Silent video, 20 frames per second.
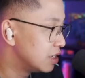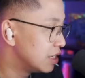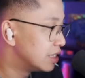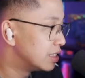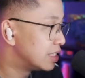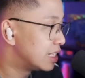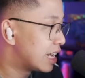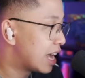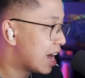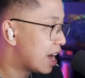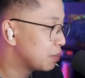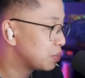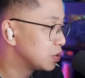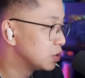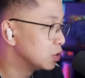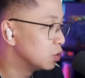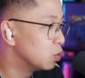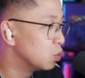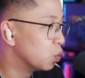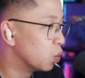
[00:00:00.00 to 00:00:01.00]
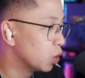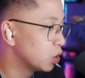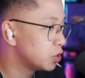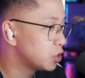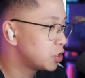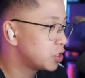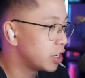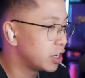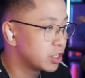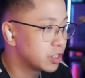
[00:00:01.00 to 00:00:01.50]
is the absolute
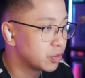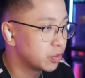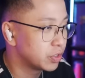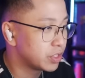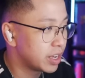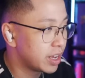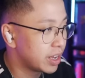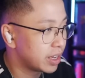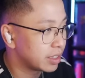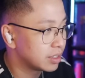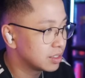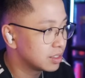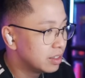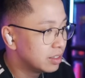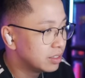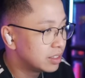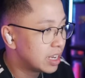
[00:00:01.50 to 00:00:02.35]
worst change for tanks.